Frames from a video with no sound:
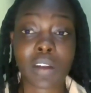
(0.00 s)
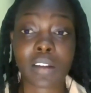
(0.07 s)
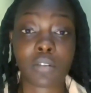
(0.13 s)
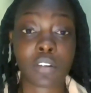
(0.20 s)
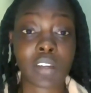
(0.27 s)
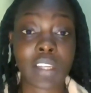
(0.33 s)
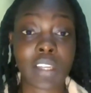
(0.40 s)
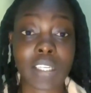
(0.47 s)
we're
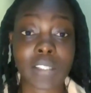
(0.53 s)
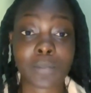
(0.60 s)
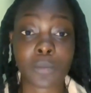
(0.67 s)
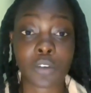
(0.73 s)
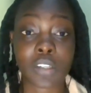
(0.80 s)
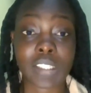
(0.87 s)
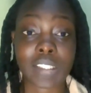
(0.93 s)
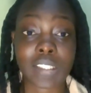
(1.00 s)
only
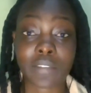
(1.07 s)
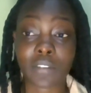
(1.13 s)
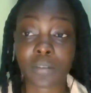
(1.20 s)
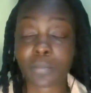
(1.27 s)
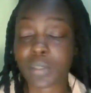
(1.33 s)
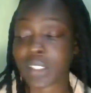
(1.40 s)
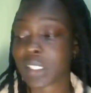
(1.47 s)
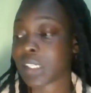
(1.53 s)
exporting
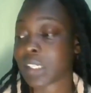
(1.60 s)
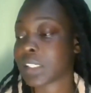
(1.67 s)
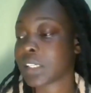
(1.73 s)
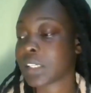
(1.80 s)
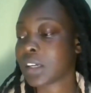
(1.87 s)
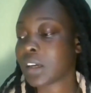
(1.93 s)
7%.